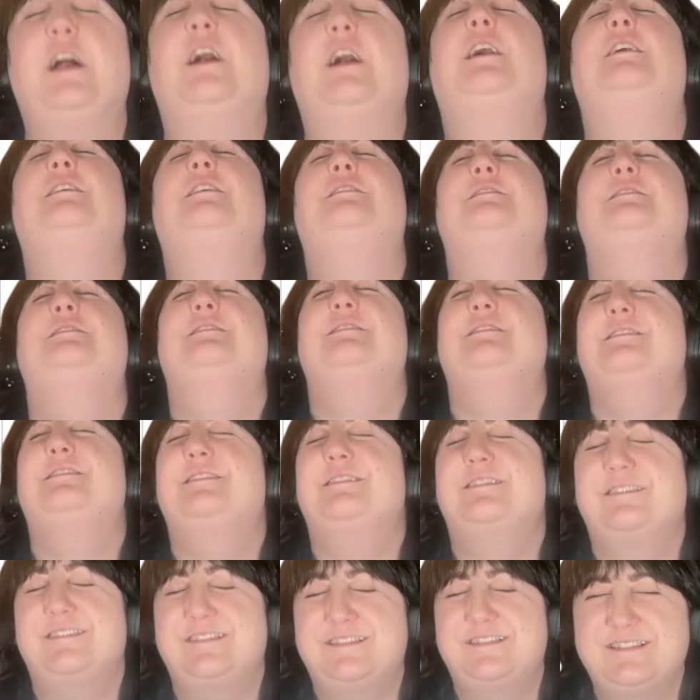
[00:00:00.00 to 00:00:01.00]

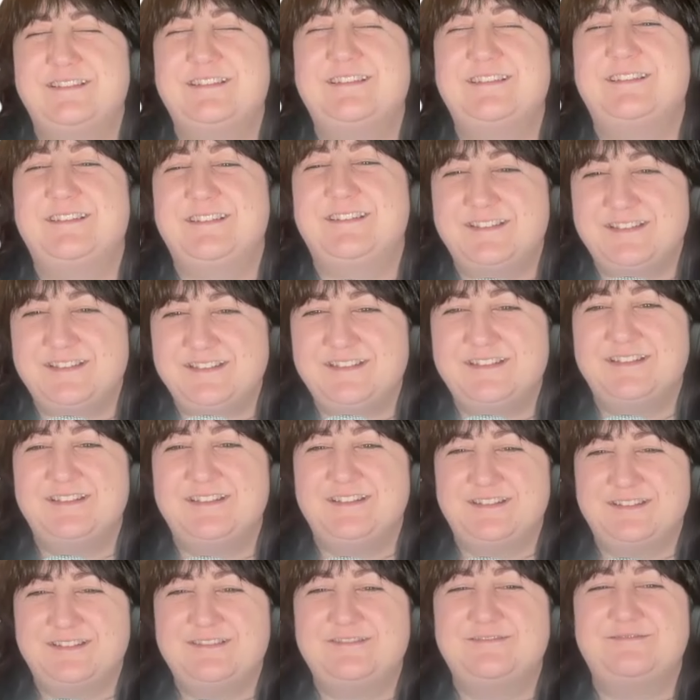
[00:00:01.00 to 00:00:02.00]

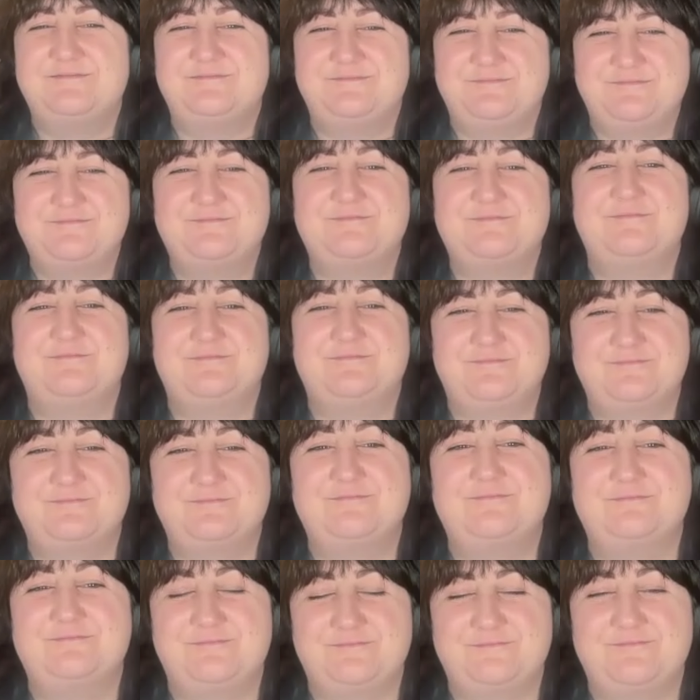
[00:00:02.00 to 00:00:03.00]

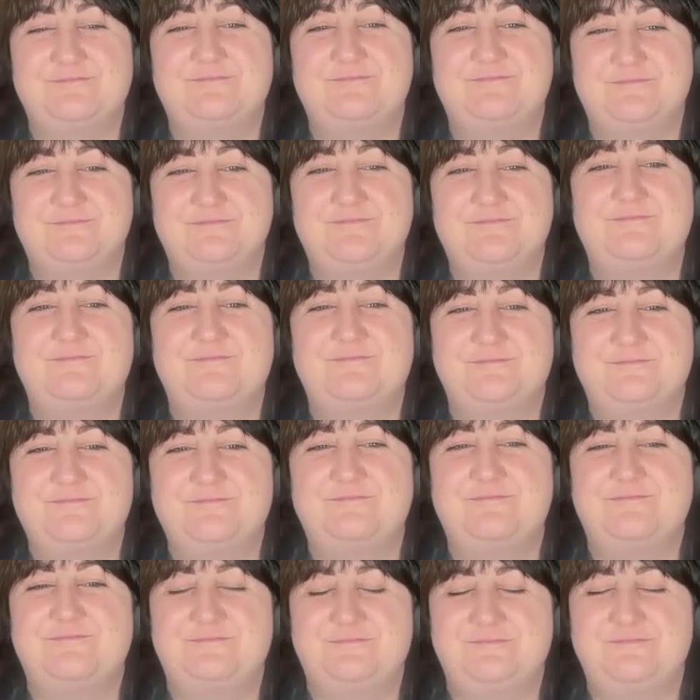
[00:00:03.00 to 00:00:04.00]

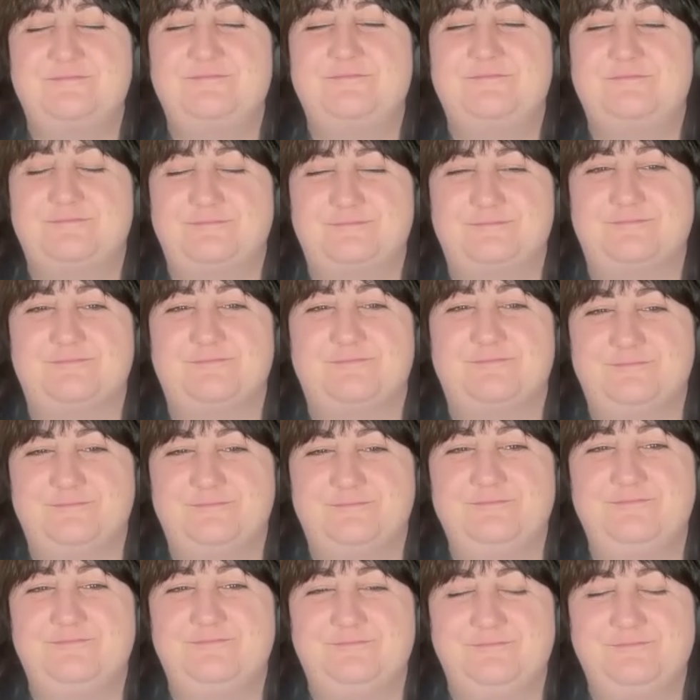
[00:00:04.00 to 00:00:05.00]

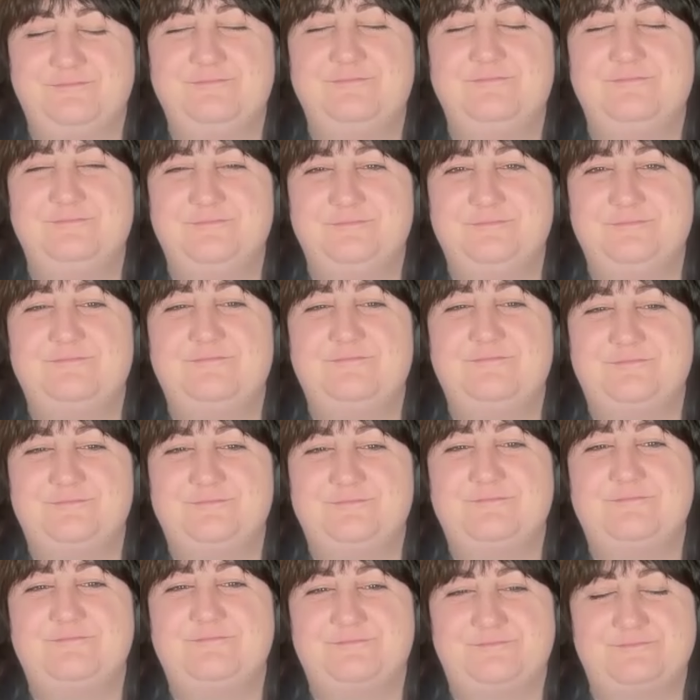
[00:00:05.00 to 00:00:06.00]

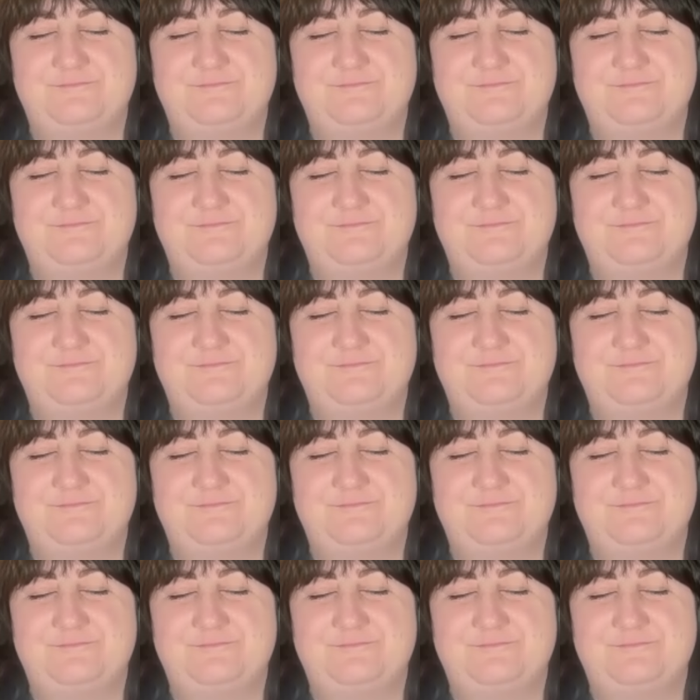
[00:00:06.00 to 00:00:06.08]
This person isn't speaking.